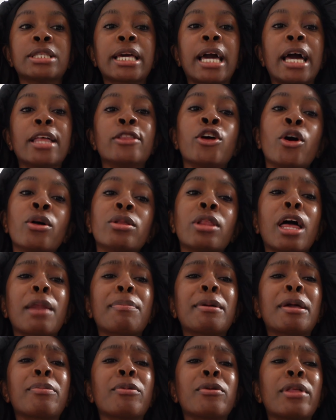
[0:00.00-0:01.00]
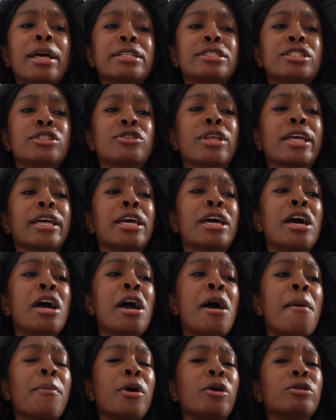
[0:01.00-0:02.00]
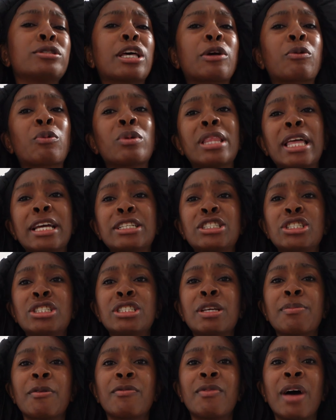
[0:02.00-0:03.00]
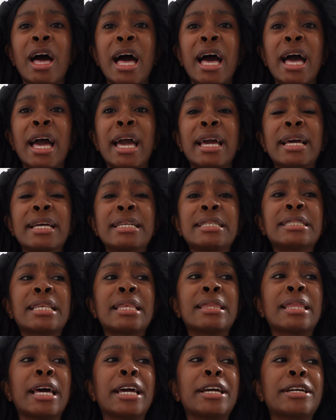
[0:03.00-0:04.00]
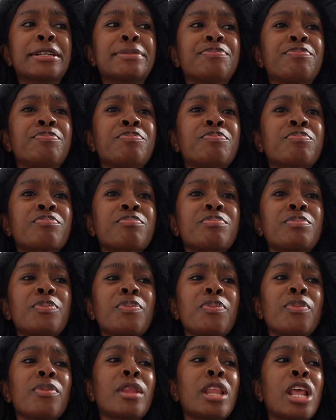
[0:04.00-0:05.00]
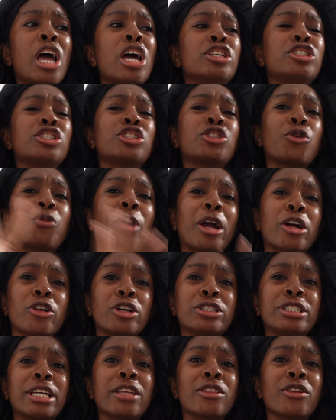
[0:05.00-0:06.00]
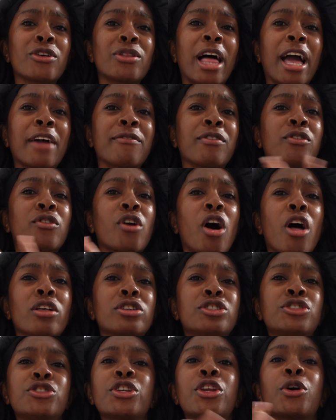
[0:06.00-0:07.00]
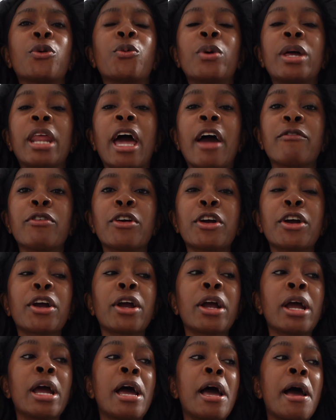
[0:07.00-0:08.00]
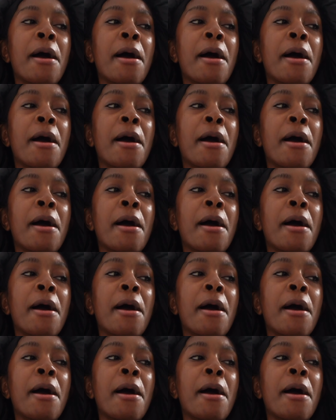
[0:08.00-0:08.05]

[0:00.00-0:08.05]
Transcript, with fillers: Like I know a lot of people like to like post like relationship advice and like just a regular day in their life of college student, whatever.